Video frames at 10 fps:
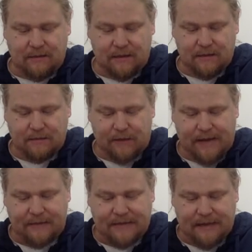this
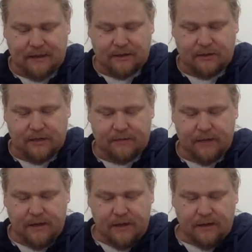bimetallic strip.
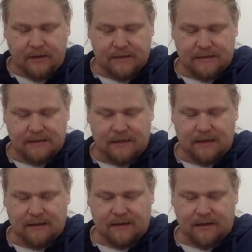You can
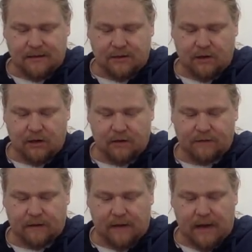see that it's curved
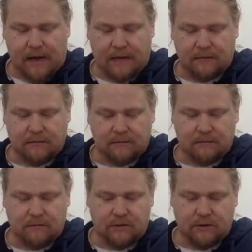a lot,
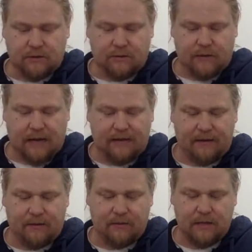which is, I think,
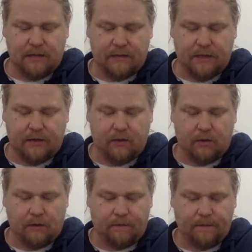really, really
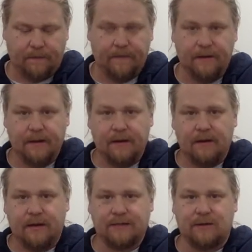cool.
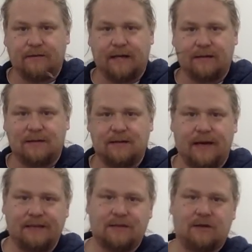Okay, so I've got this
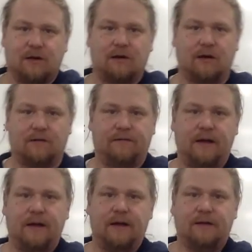nice curve
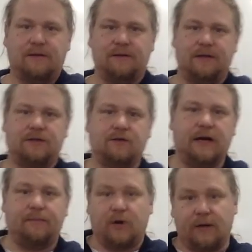to this
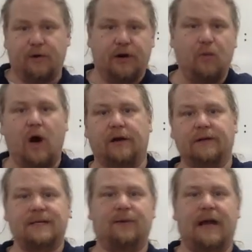strip. We're going to put it in water,
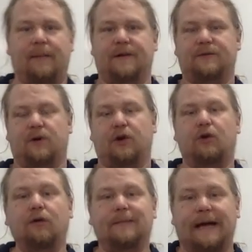see what happens. We're going to
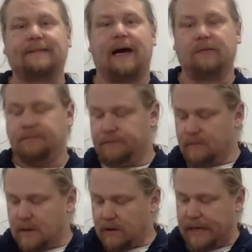cool it back down.
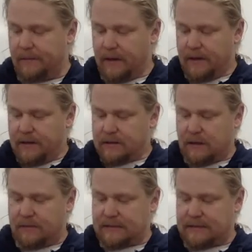Okay, so
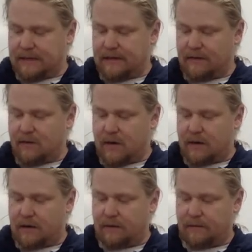I'm going to stick it in the
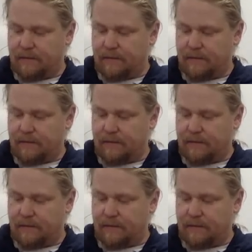water.